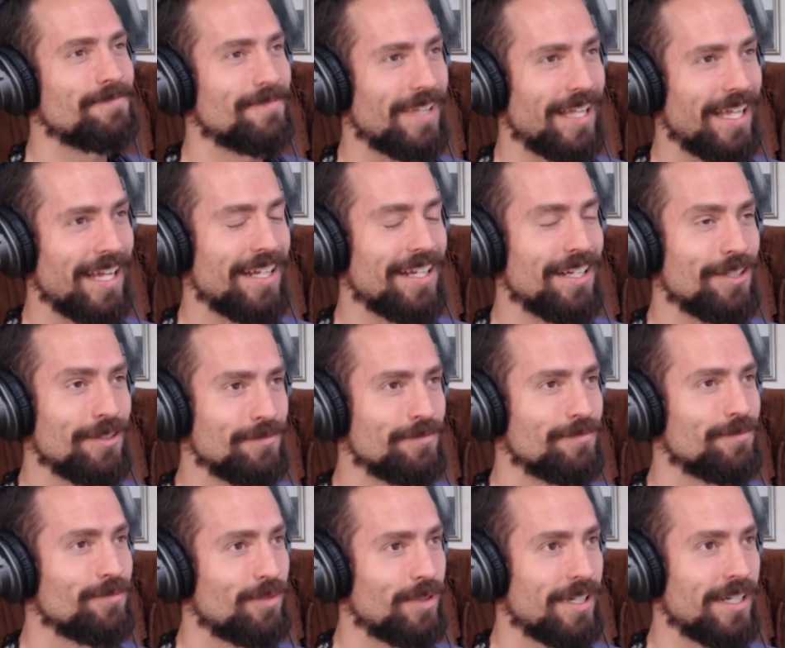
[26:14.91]
Yeah.
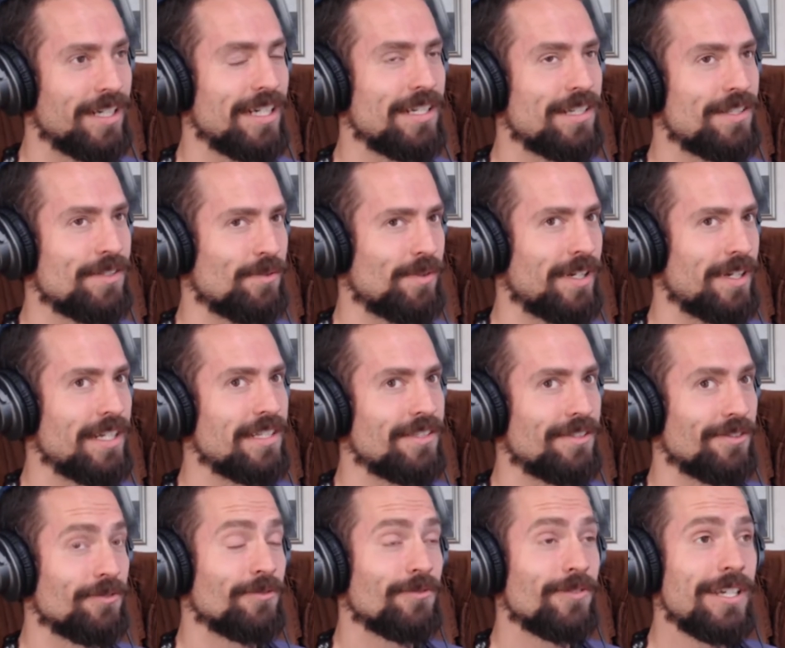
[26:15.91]
Whereas when it's
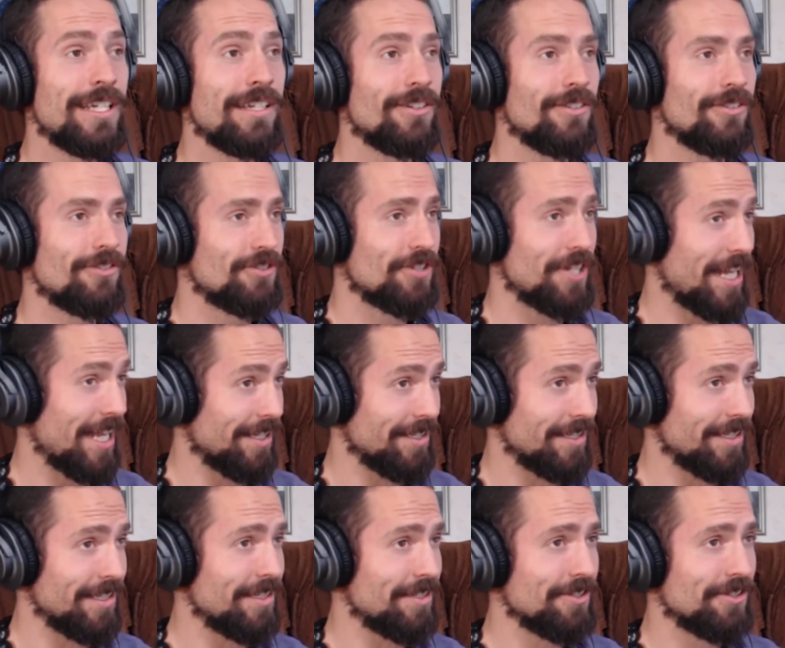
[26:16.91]
a real
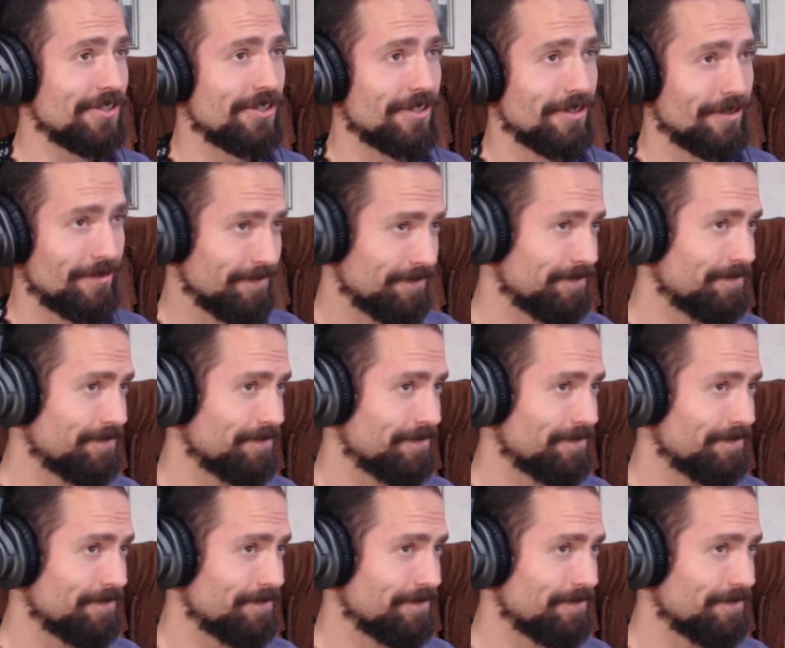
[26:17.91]
challenge,